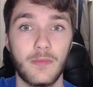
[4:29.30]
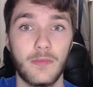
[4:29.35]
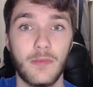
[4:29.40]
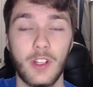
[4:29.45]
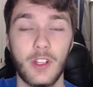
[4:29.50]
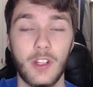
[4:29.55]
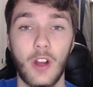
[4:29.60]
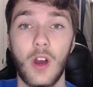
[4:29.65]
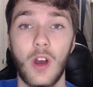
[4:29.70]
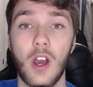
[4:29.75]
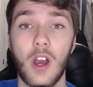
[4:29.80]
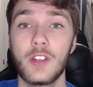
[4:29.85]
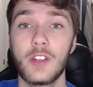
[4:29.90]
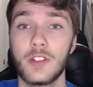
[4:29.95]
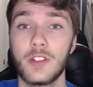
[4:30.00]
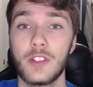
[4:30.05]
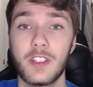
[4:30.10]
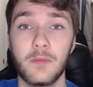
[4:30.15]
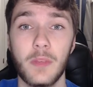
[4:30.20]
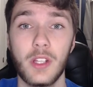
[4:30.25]

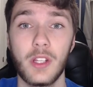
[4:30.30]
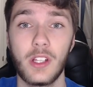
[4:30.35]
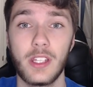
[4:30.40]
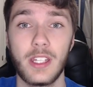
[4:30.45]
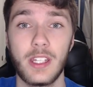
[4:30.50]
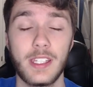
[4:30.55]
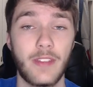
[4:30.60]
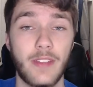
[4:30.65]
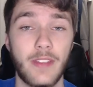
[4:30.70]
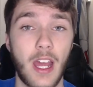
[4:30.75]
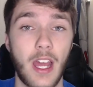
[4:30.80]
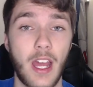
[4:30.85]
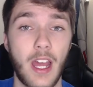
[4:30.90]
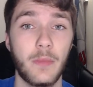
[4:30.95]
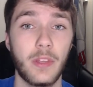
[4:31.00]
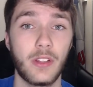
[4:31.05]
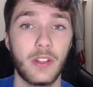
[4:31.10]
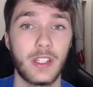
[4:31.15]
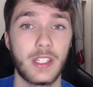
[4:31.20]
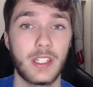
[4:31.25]
hundreds of millions, if not
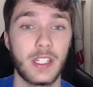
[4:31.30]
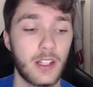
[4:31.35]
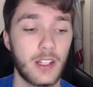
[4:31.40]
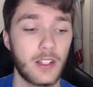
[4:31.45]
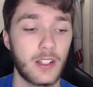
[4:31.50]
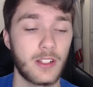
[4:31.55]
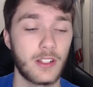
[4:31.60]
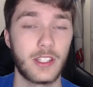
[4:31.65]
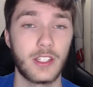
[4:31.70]
billions of dollars